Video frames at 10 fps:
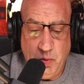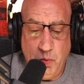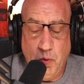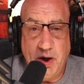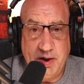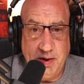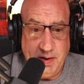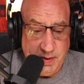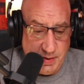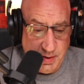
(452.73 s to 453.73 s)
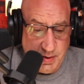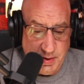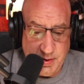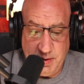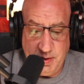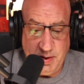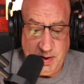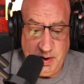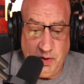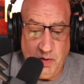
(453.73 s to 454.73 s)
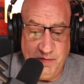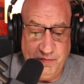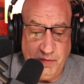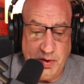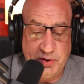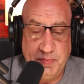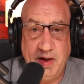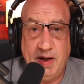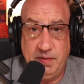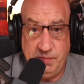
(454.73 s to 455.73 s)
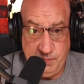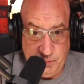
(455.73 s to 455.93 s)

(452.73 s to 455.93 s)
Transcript: working in law enforcement and